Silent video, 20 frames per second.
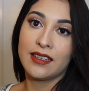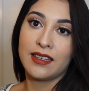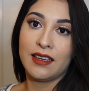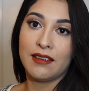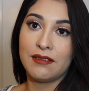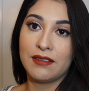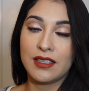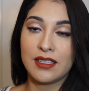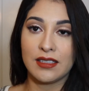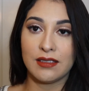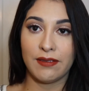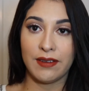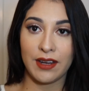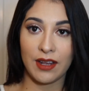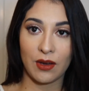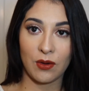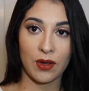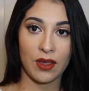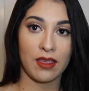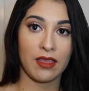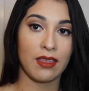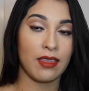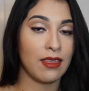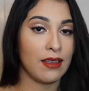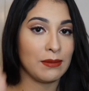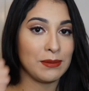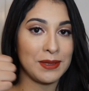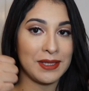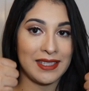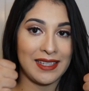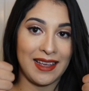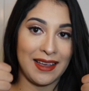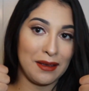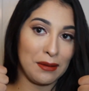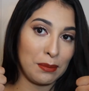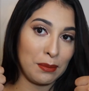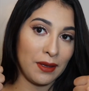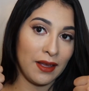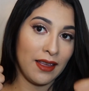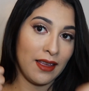give this video a thumbs up,